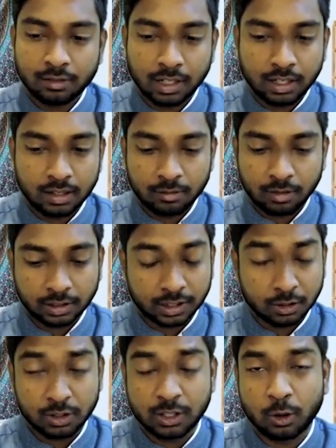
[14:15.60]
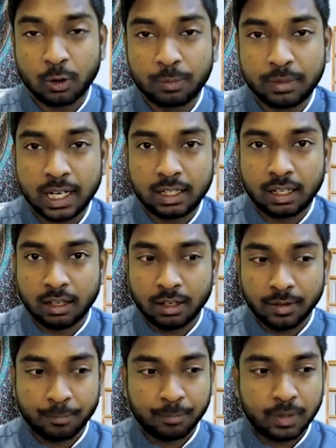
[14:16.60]
Well, one can only hope that
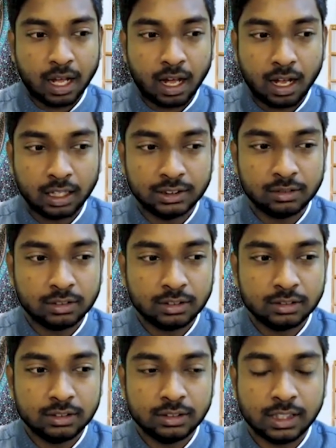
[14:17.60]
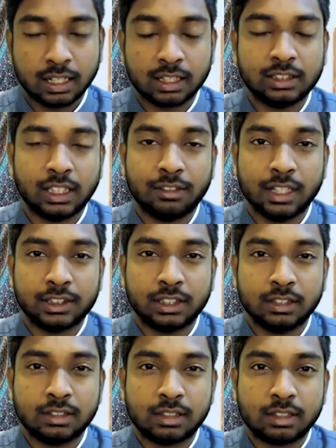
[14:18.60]
our younger
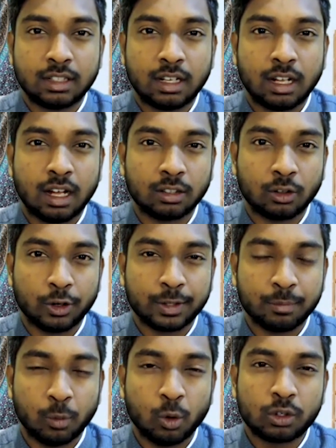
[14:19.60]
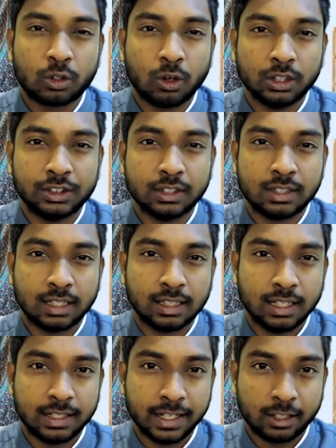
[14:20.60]
generations are growing more conscious and
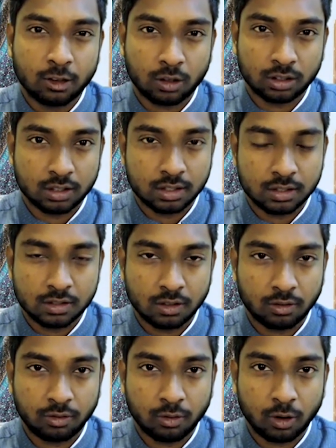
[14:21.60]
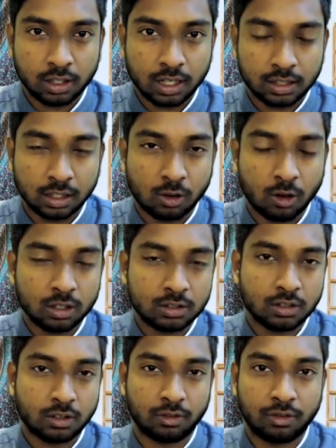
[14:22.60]
they'll take cognizance of what are the
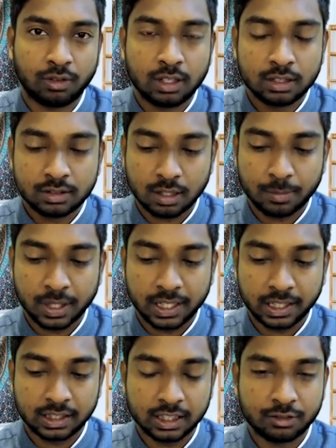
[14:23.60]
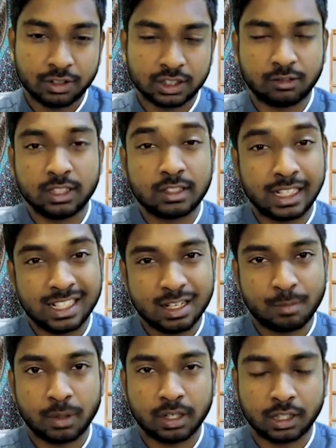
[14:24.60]
costs of celebrating these festivals in
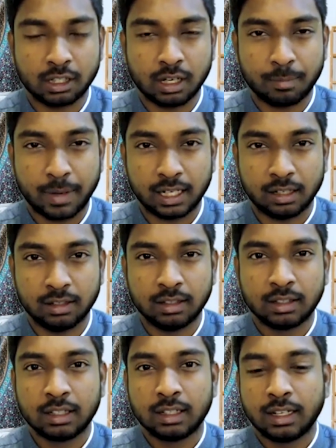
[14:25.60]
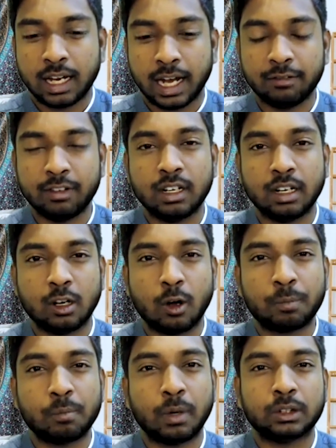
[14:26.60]
a particular manner and will
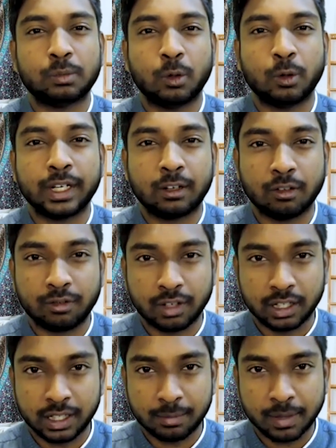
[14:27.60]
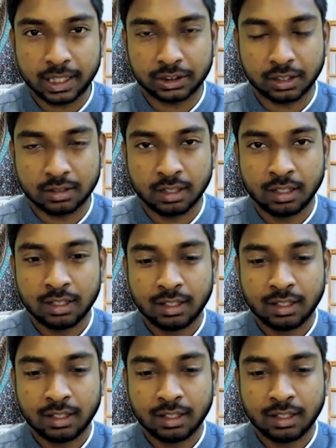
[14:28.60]
adopt much more eco-friendly measures.